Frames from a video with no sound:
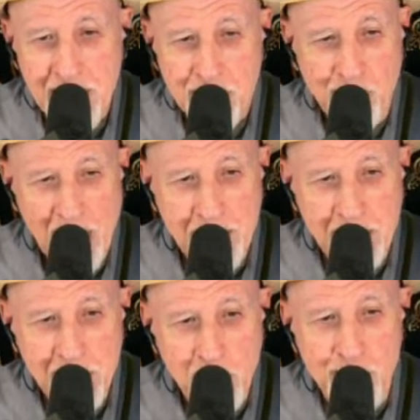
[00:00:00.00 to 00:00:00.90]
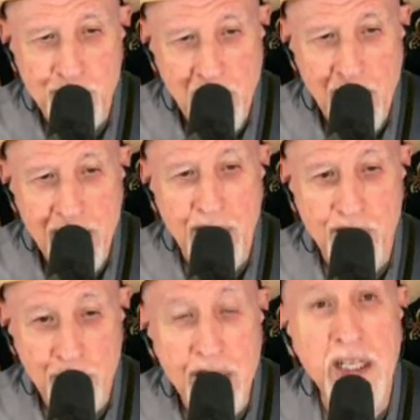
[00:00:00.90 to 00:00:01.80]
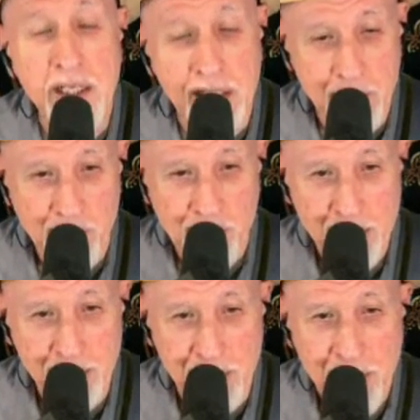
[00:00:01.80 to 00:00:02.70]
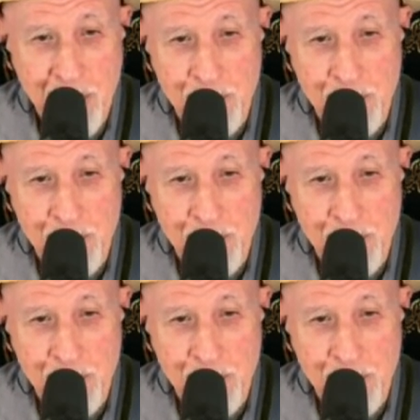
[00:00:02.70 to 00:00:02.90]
Simon was not as immediately receptive,